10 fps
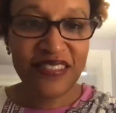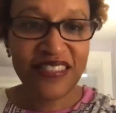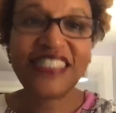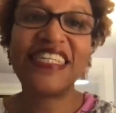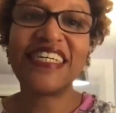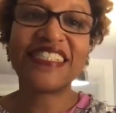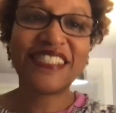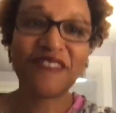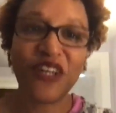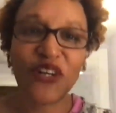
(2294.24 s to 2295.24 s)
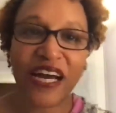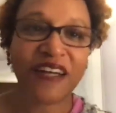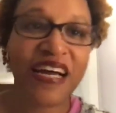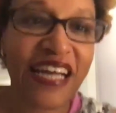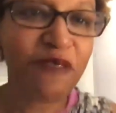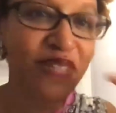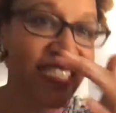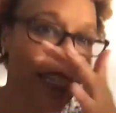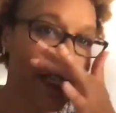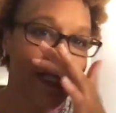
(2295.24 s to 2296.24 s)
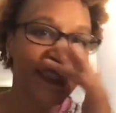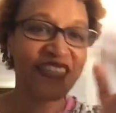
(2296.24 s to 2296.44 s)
Denise. Okay, I can be Denise.